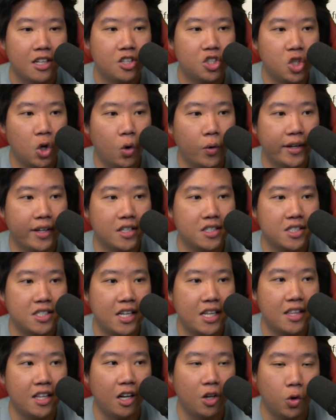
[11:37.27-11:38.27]
tokens
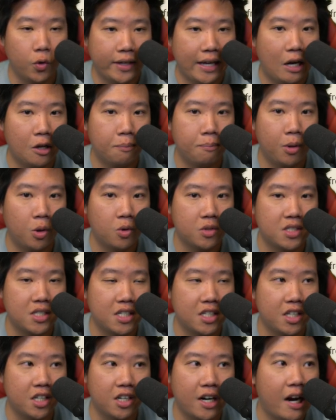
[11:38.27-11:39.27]
in the lookout post
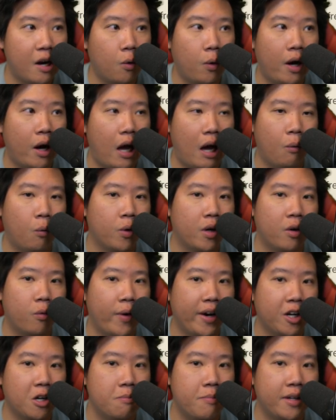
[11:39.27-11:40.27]
in here. I wouldn't
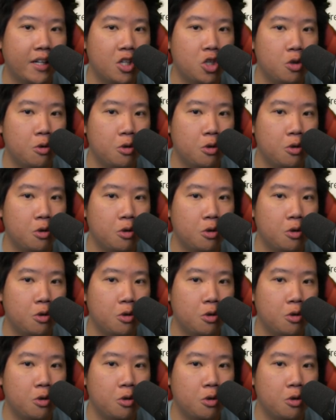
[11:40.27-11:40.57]
recommend that you